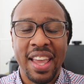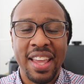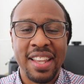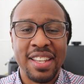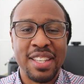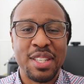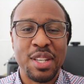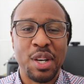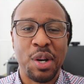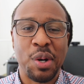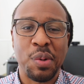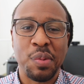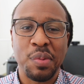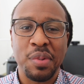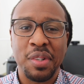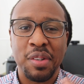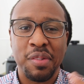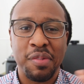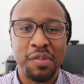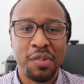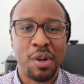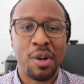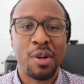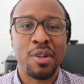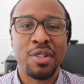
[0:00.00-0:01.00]
and don't
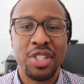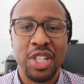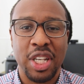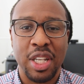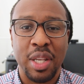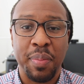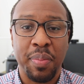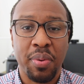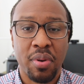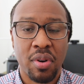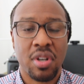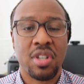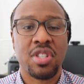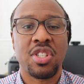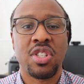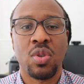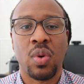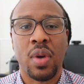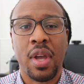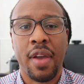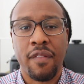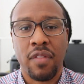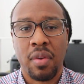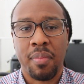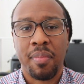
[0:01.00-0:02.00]
divulge any
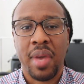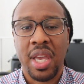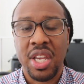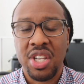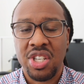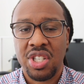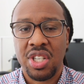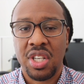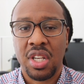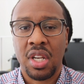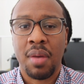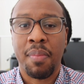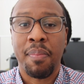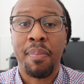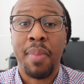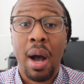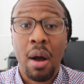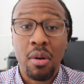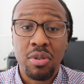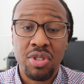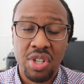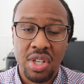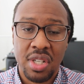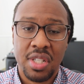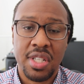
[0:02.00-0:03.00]
personal information
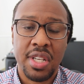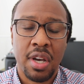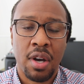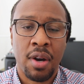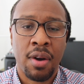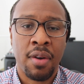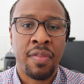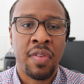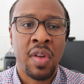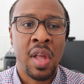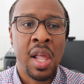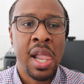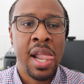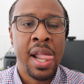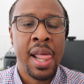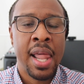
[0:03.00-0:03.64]
about yourself